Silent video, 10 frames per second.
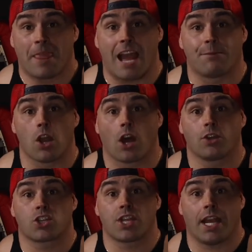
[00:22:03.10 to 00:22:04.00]
have an
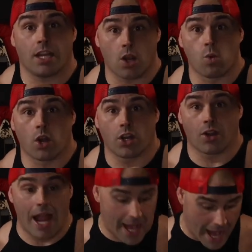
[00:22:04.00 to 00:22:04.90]
understanding of where
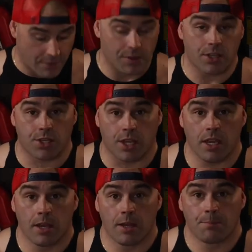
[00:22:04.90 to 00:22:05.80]
you're at.
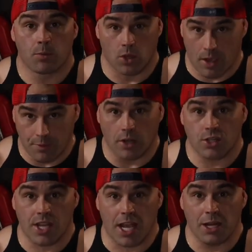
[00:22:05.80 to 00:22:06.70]
Obviously, you have an
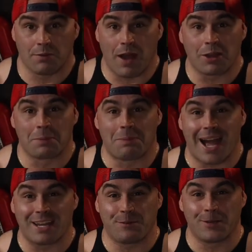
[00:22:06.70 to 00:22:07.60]
understanding of how your
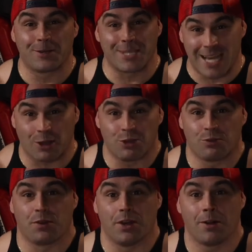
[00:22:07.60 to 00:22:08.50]
body feels and how you
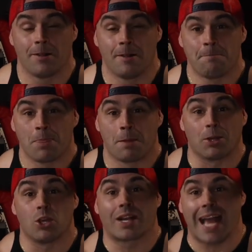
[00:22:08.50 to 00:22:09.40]
feel,
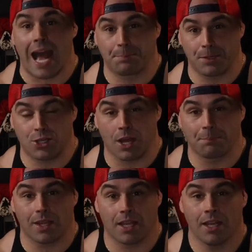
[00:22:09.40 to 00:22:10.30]
but you accomplish
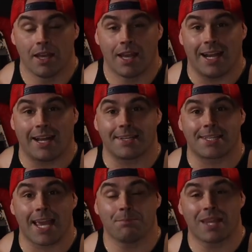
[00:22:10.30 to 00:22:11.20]
something, and at the
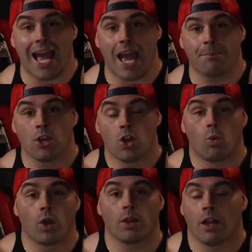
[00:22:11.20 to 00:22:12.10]
same time,
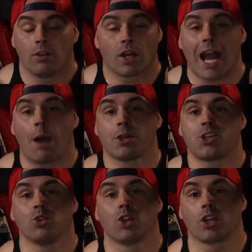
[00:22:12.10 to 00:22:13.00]
what look how much
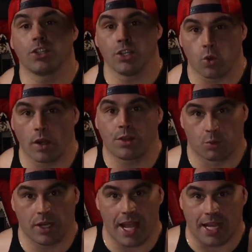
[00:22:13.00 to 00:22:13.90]
you learned in
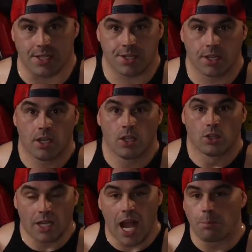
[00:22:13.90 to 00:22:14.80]
23 days.
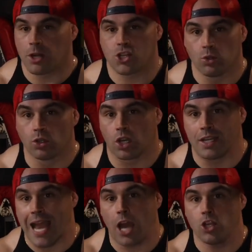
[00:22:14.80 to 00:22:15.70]
Look how much you
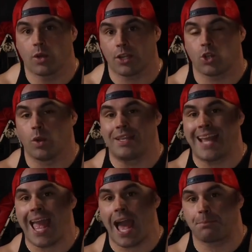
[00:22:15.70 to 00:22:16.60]
learned. Now you get to
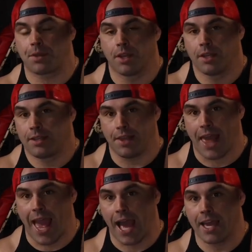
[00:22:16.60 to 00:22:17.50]
adapt to
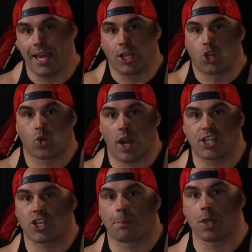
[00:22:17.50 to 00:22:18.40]
that and
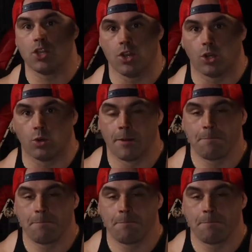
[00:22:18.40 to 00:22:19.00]
create something new